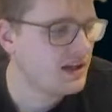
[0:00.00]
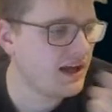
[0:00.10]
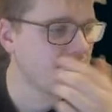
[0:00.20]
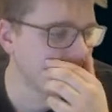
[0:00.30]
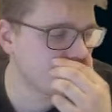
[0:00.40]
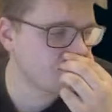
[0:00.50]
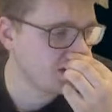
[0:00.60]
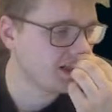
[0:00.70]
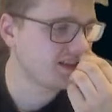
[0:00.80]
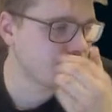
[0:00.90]
Yeah, then it's
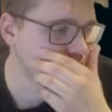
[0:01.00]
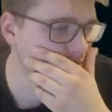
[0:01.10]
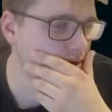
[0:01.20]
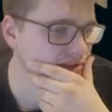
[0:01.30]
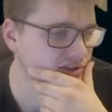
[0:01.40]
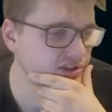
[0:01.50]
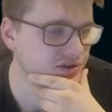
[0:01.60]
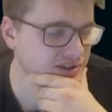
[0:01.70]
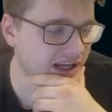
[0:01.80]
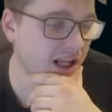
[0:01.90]
really similar to the process
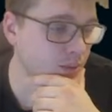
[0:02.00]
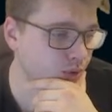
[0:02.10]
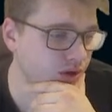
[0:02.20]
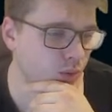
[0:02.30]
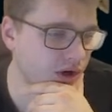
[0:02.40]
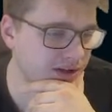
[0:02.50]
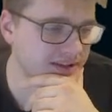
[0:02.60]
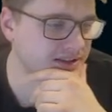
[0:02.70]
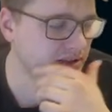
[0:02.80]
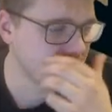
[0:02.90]
used, and it would avoid
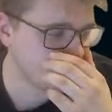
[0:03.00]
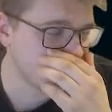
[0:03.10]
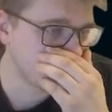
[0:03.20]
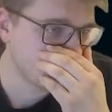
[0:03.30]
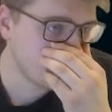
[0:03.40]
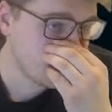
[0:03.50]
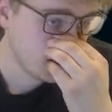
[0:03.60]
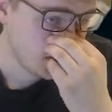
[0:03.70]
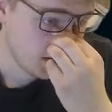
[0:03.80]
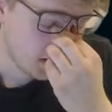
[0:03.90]
these collisions.
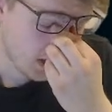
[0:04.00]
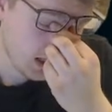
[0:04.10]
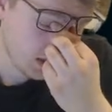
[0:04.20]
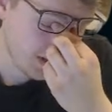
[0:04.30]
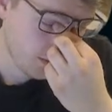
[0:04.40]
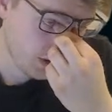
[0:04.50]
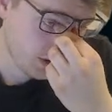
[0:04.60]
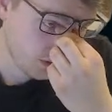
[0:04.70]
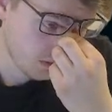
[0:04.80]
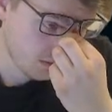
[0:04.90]
Yeah, no, that would
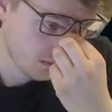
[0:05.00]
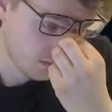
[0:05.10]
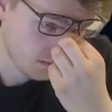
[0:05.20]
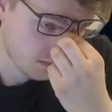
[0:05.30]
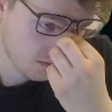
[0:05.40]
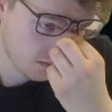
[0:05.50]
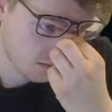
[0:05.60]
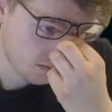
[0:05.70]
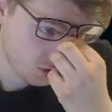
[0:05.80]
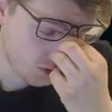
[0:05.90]
be cool.
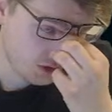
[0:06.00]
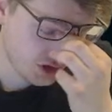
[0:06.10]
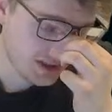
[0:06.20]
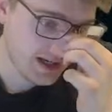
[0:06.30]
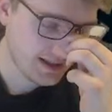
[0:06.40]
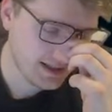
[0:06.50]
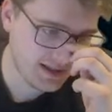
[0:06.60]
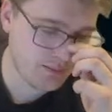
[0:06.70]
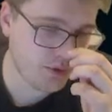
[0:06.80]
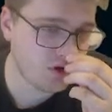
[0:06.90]
You would just have
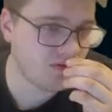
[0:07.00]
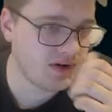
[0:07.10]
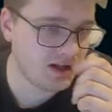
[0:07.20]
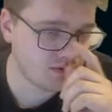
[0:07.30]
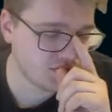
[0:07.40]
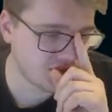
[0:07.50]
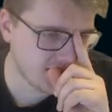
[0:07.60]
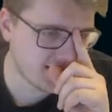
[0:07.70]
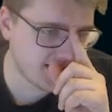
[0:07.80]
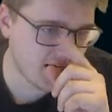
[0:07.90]
the profile would
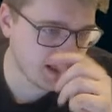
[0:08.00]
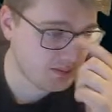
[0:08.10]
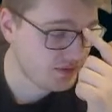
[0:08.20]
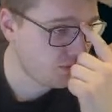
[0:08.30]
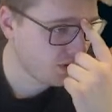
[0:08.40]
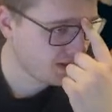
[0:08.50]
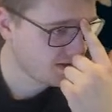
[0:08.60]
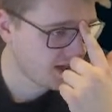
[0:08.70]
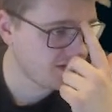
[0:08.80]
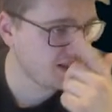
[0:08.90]
just decide it before
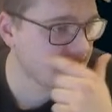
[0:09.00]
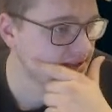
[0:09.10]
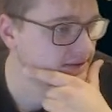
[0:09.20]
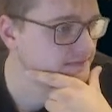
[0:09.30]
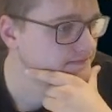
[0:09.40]
it generates.